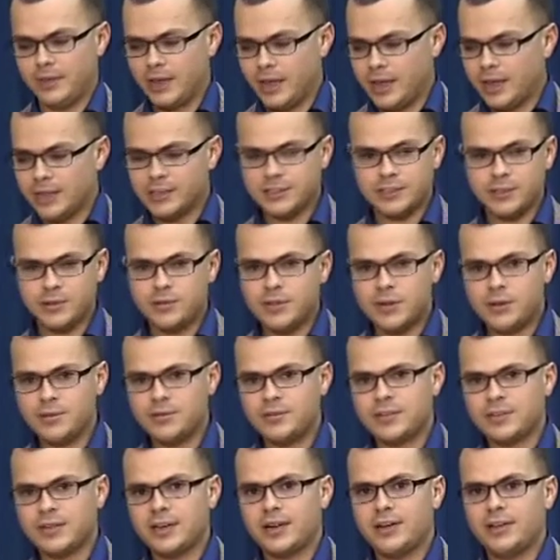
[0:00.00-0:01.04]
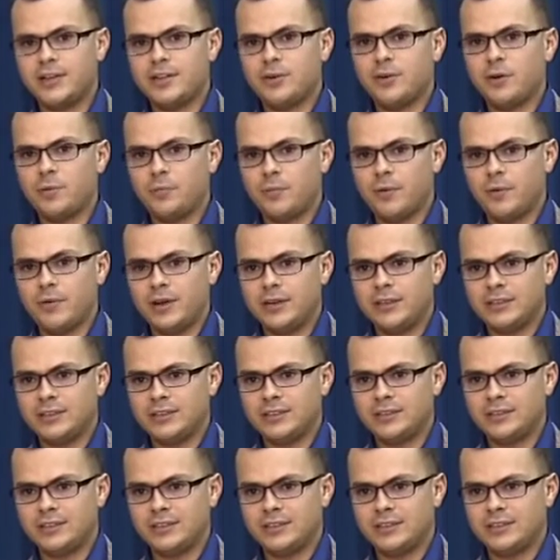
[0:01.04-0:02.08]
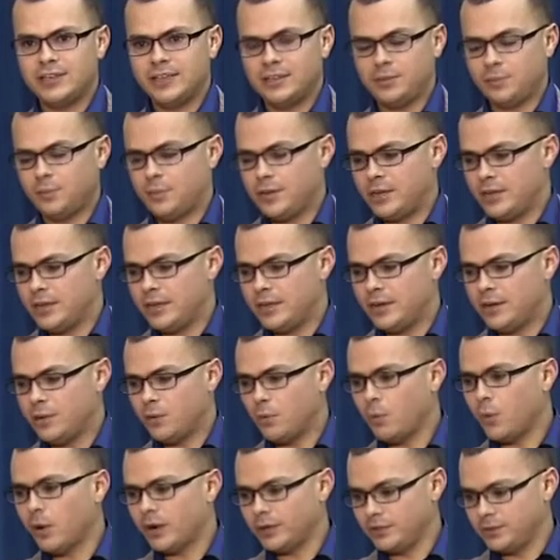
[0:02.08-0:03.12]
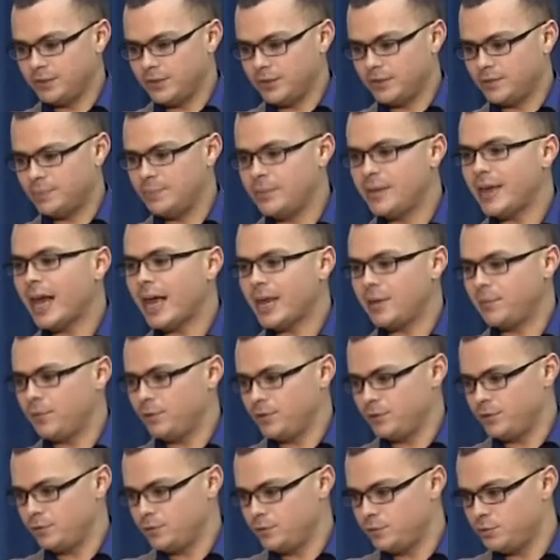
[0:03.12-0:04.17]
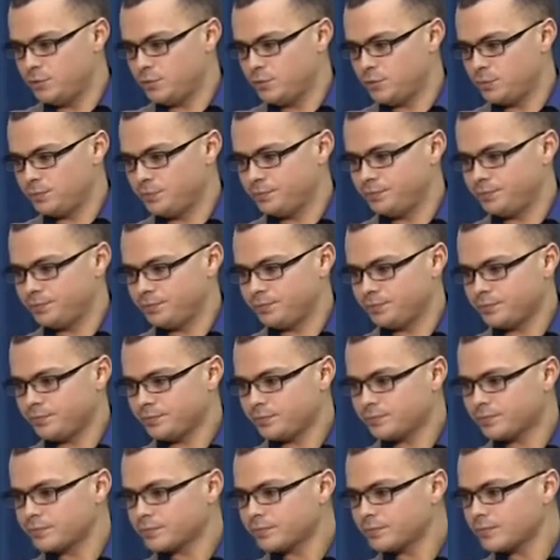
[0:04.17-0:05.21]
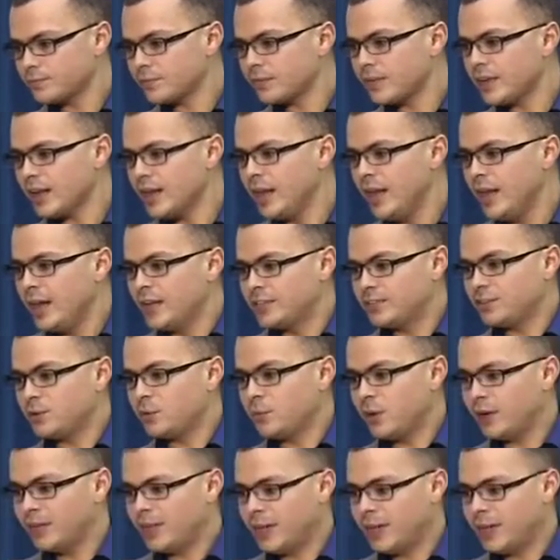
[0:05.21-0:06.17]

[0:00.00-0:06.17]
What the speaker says: So those are the operations that we want to be able to do. So what